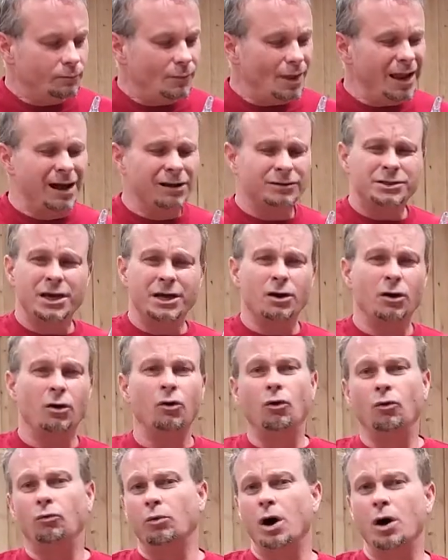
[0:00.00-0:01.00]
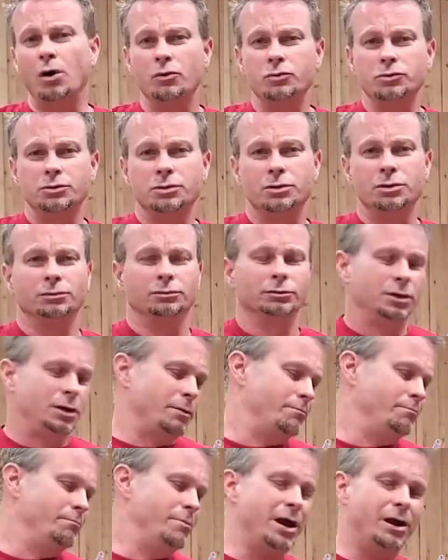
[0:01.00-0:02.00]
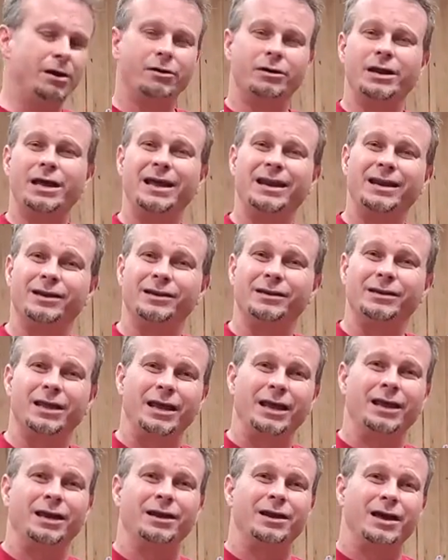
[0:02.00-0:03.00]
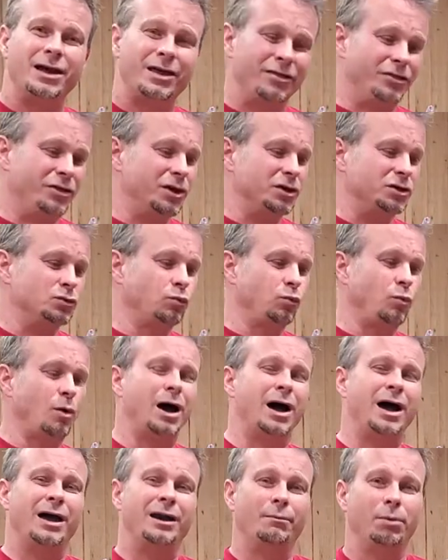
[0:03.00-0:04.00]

I'll take a whole roast, marinate it in this wine,